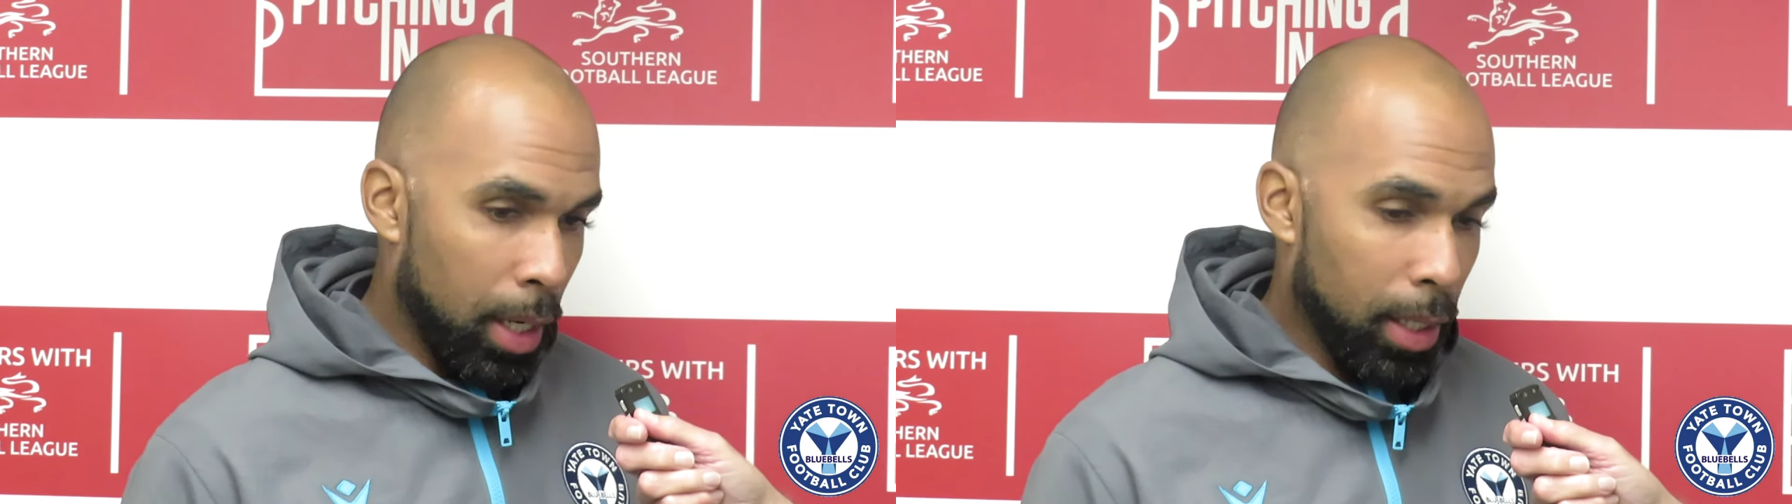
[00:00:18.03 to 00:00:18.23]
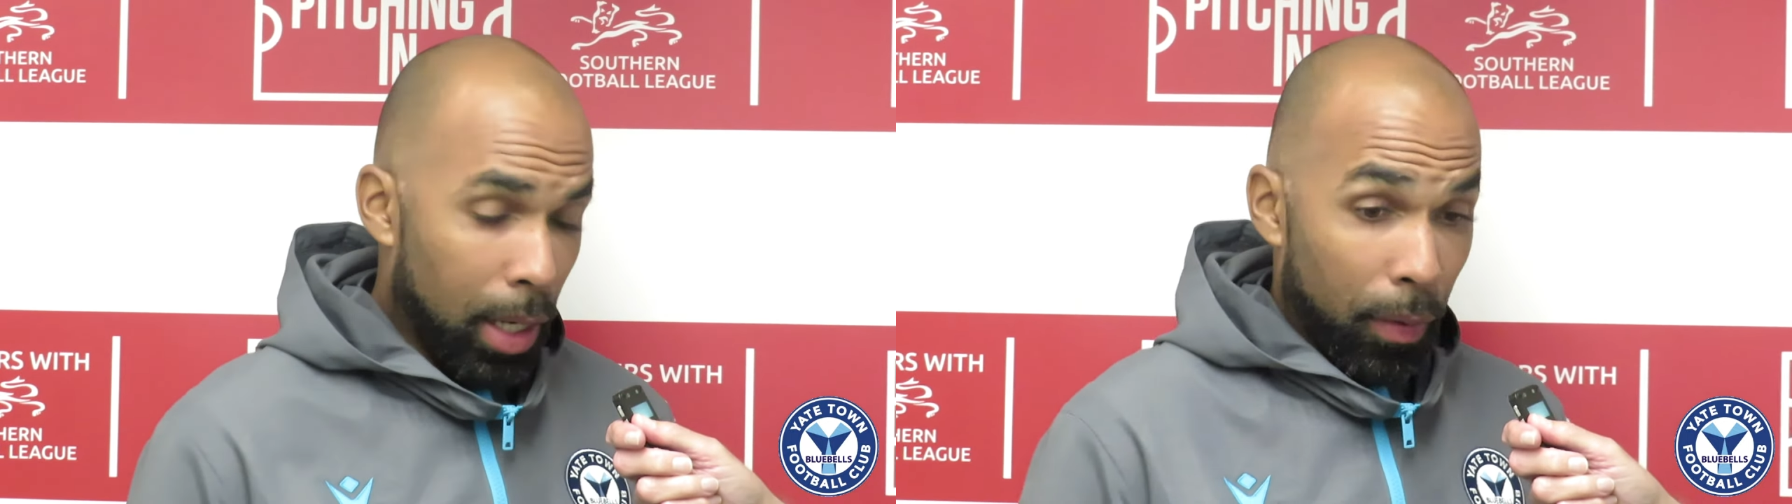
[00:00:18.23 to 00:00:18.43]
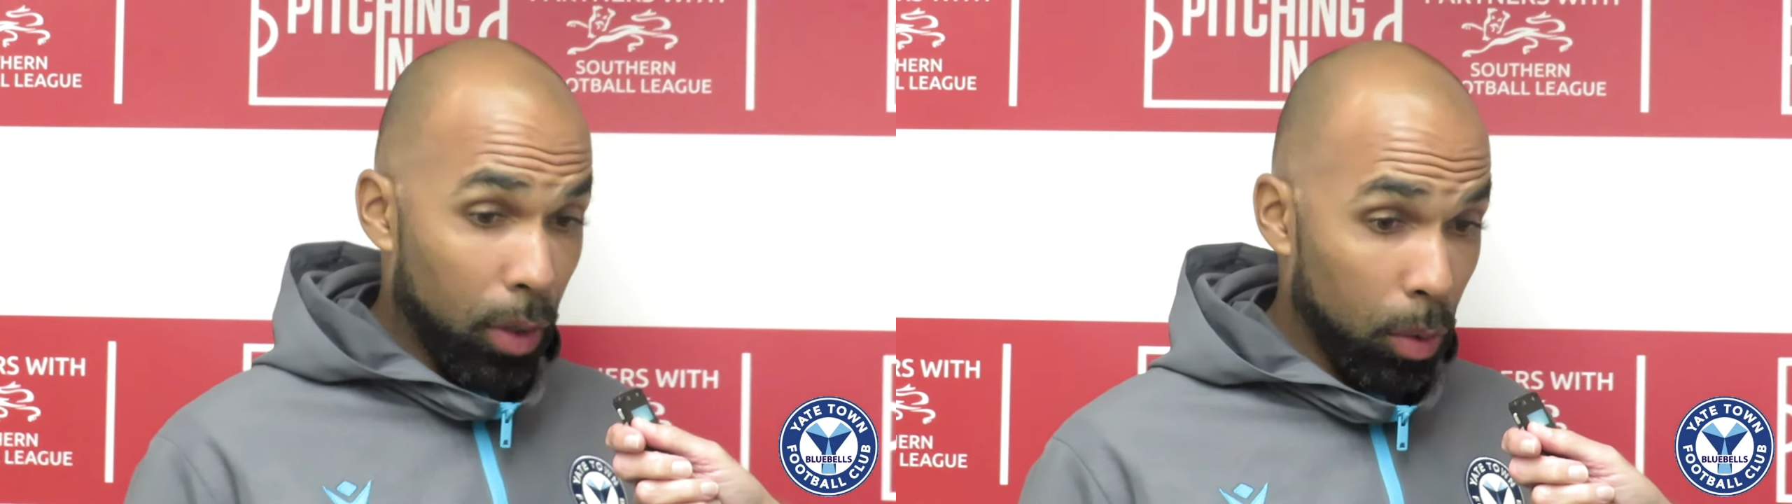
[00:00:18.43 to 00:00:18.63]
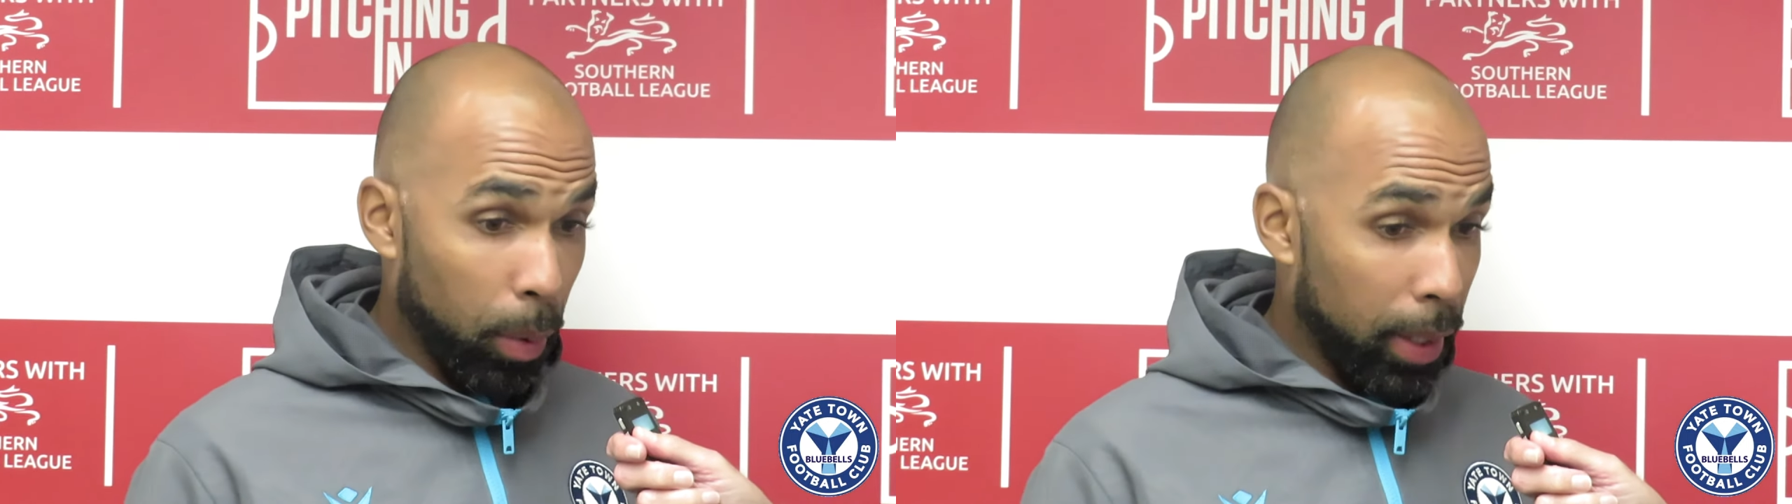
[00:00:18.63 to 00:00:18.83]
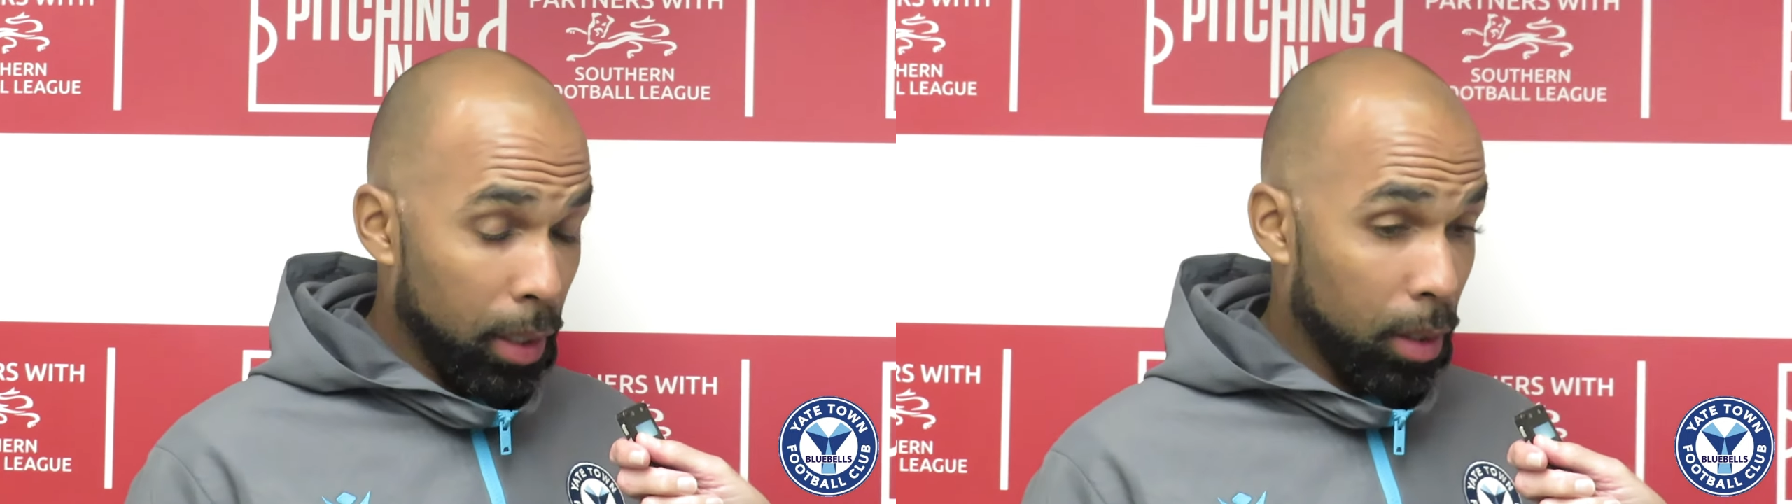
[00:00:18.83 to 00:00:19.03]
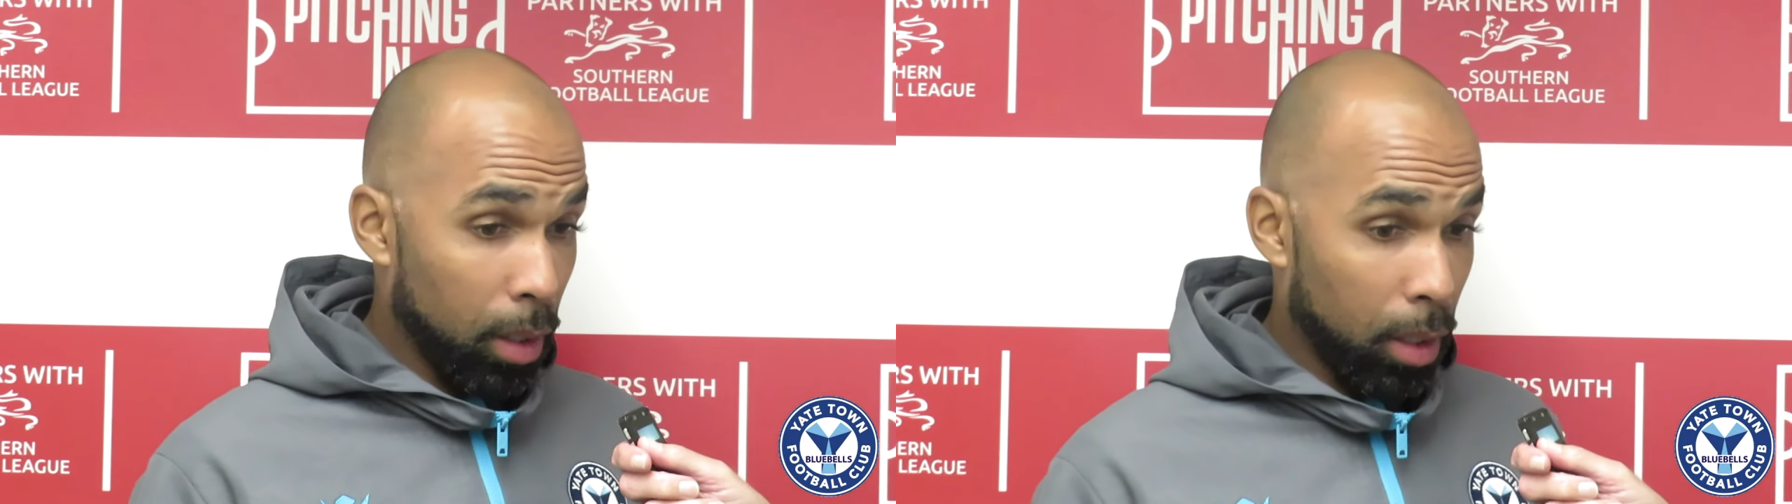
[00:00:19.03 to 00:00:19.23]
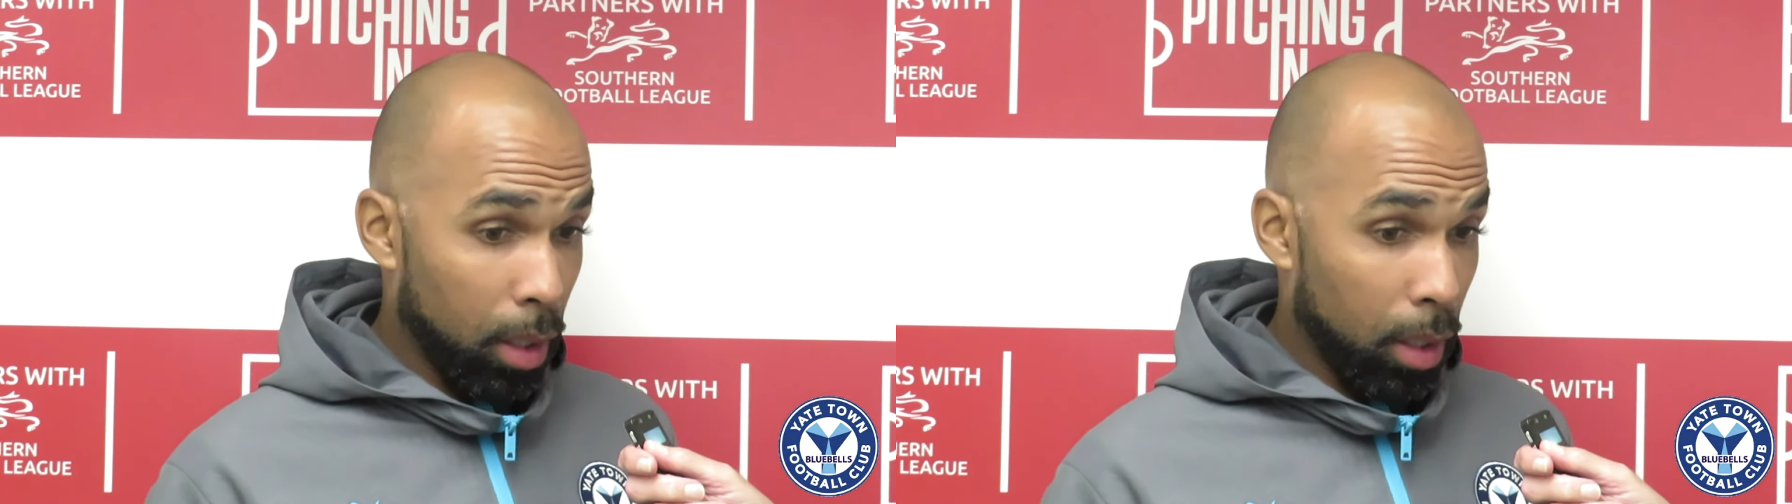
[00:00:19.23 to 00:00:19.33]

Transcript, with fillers: Is to have a good win, uh,